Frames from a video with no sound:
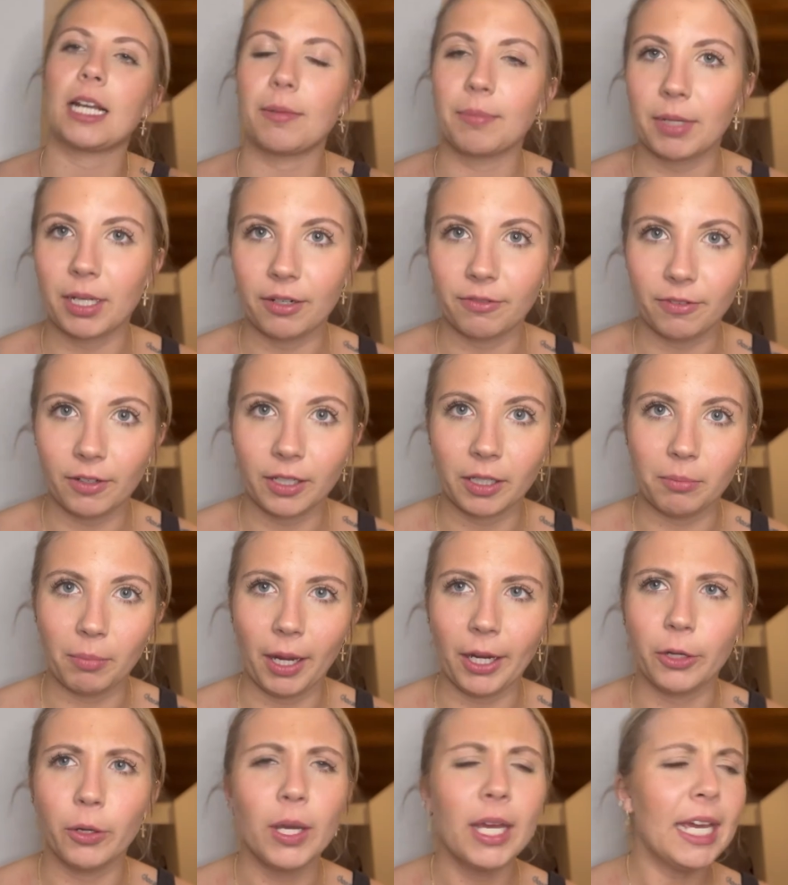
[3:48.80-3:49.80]
I'm gonna fucking
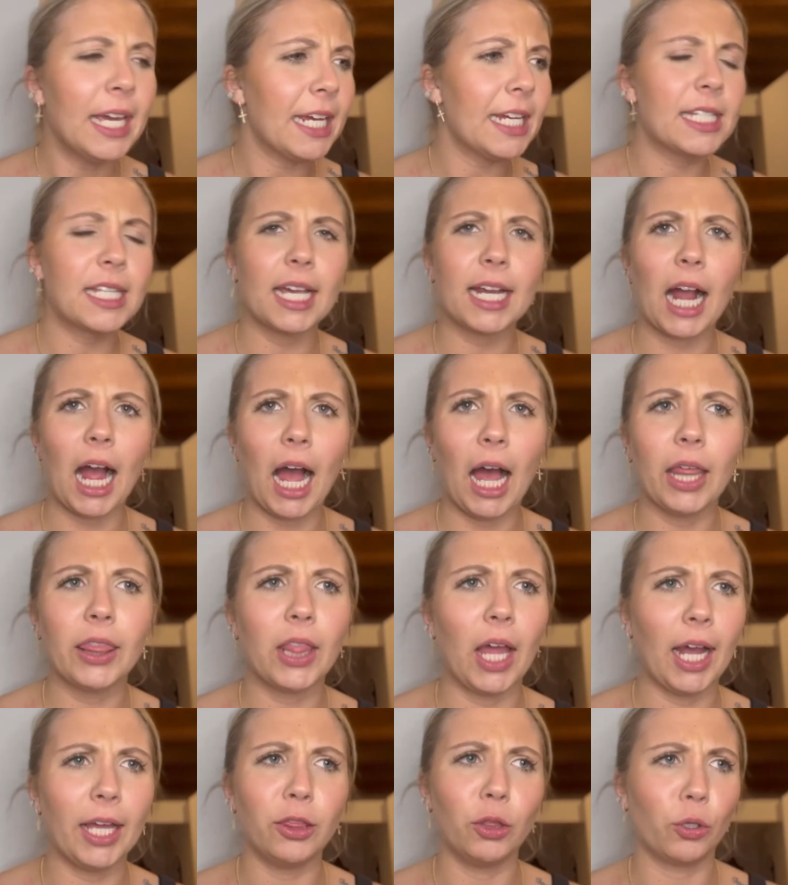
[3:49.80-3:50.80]
buy? He's like
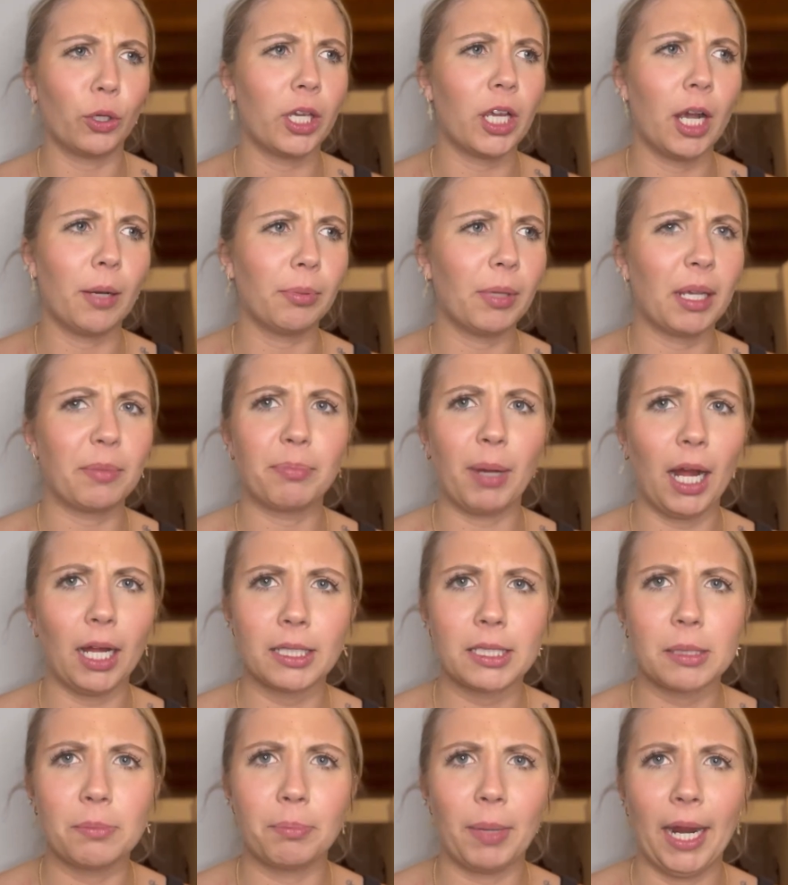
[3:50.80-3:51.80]
online looking up like
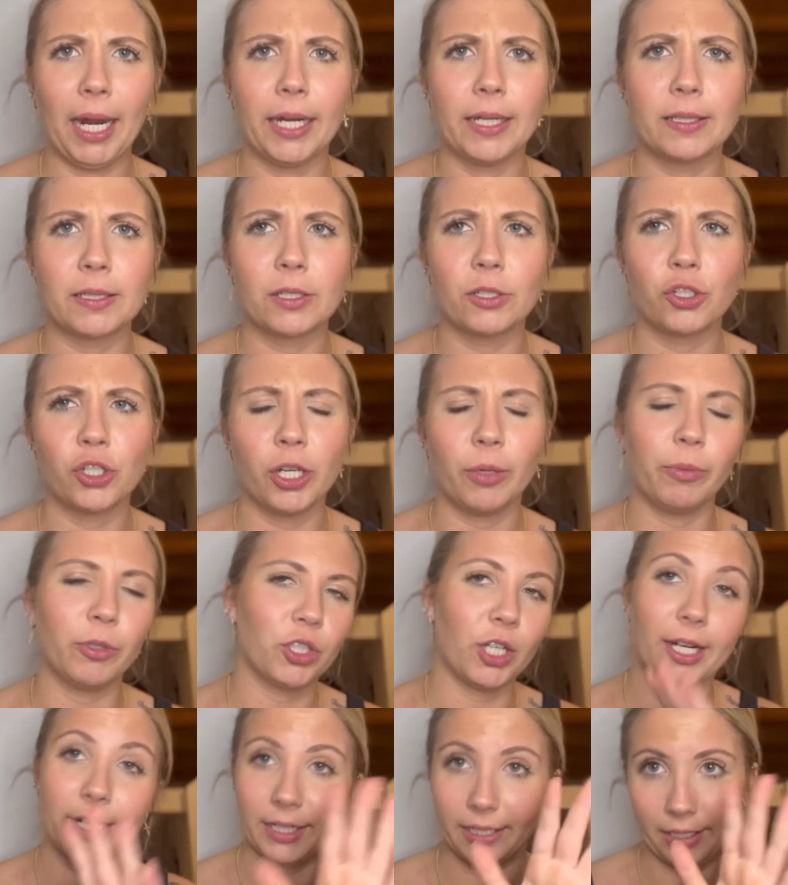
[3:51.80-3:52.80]
pots and pans and shit, which
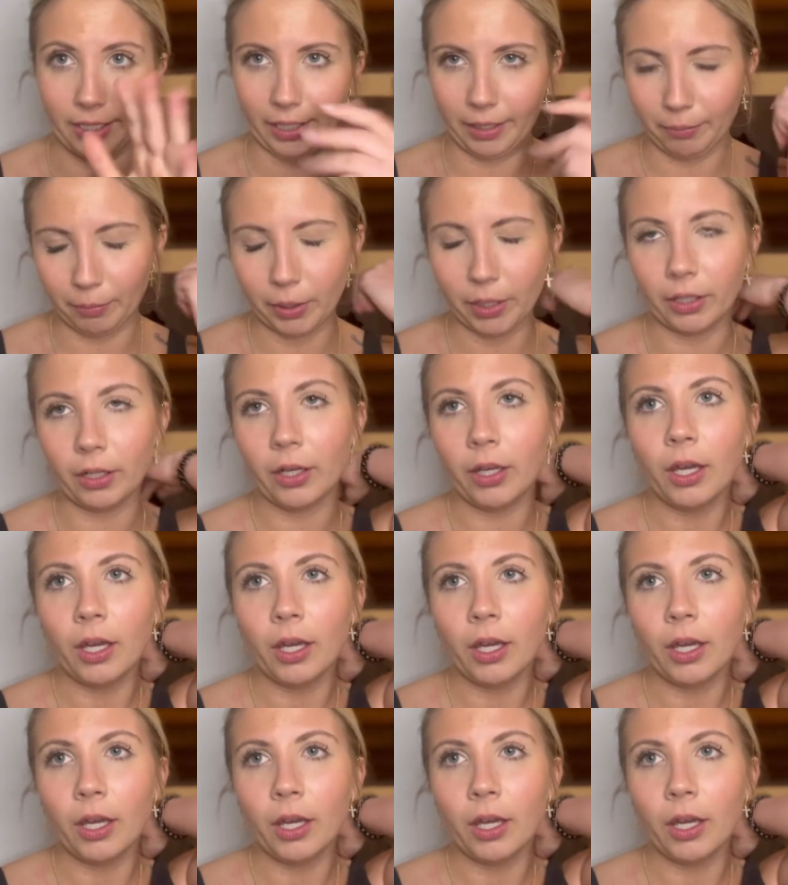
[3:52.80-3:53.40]
I didn't get, but